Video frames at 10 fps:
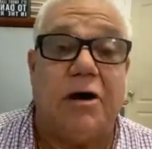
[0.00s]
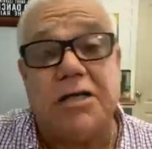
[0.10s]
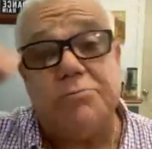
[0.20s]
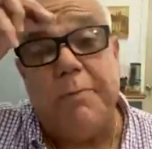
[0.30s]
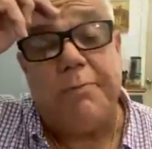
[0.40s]

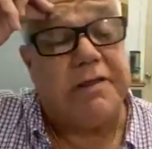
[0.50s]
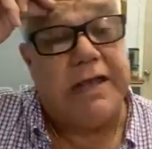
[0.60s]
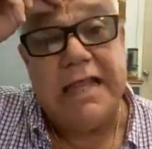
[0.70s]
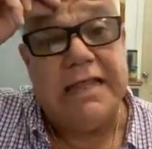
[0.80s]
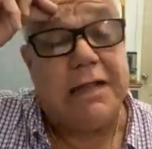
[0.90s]
Because we
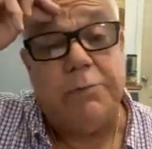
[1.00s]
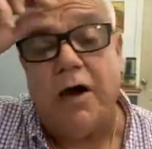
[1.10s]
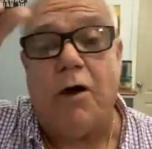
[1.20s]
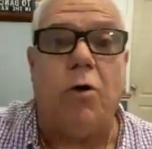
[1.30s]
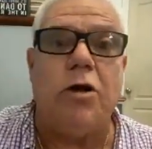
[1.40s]
pretend that
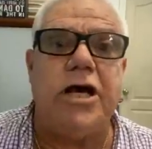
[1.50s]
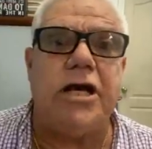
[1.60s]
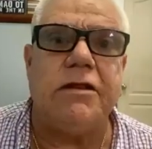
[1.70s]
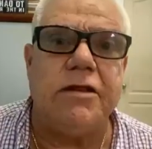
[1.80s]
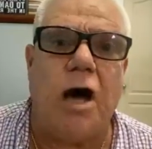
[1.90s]
we are
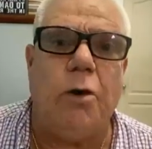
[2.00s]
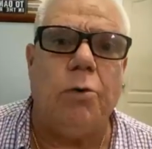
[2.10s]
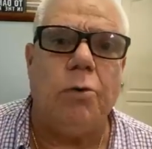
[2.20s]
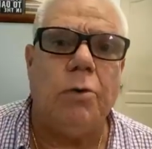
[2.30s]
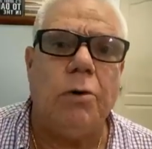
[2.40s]
holier than
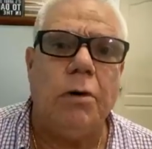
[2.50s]
thou.